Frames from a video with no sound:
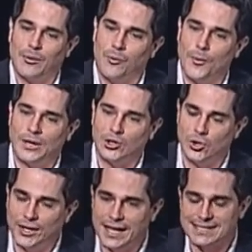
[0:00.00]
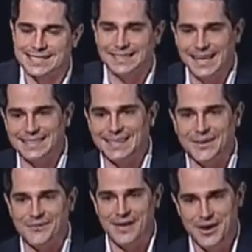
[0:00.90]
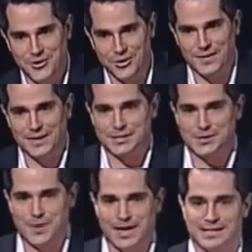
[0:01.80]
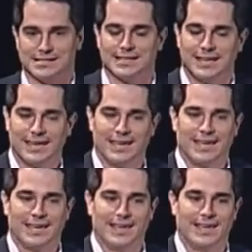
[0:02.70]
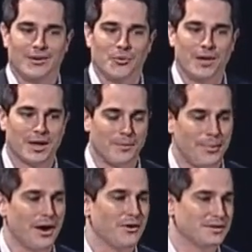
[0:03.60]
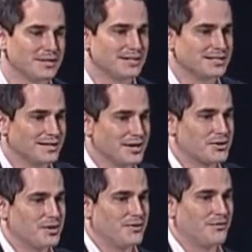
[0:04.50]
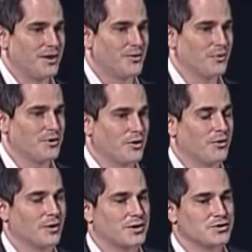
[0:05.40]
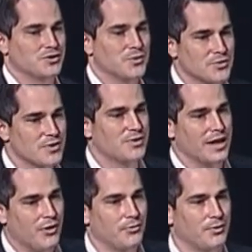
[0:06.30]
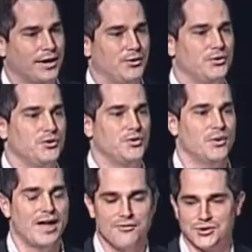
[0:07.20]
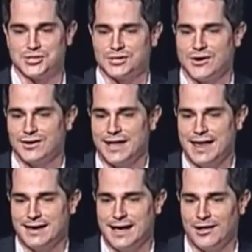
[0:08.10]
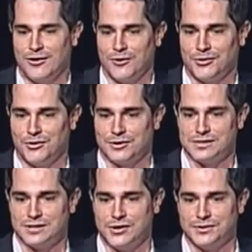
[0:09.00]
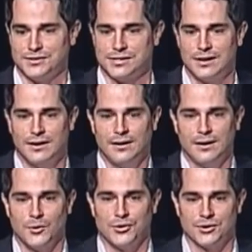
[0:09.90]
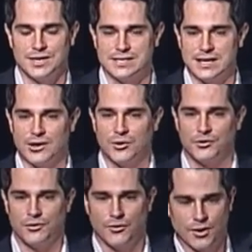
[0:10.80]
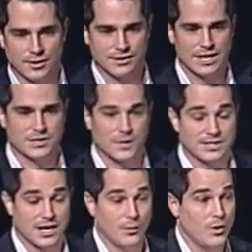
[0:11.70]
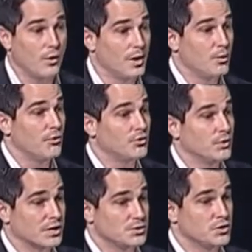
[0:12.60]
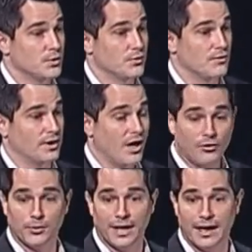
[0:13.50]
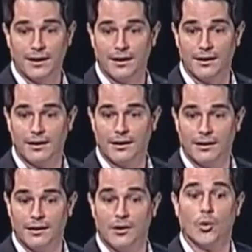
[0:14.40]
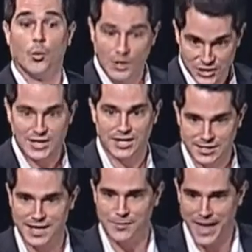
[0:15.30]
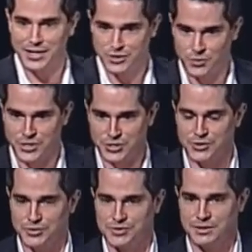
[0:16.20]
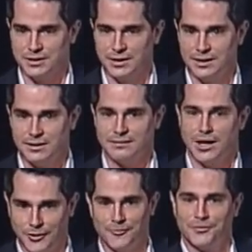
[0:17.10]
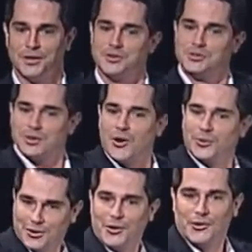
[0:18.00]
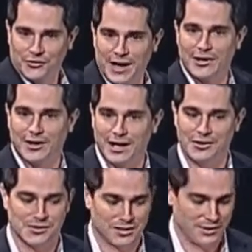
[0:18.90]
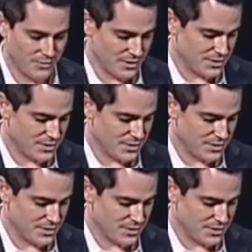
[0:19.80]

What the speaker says: When we look at selecting a vendor in this space, we compare it to the selection of a vendor when you go to a consumer-driven health plan. Do you ever start that dialogue with your consultants and with your key stakeholders in your organization by saying, we want to move to a consumer-driven health plan, which HSA bank should we choose? No. You start with the goals and outline those clearly.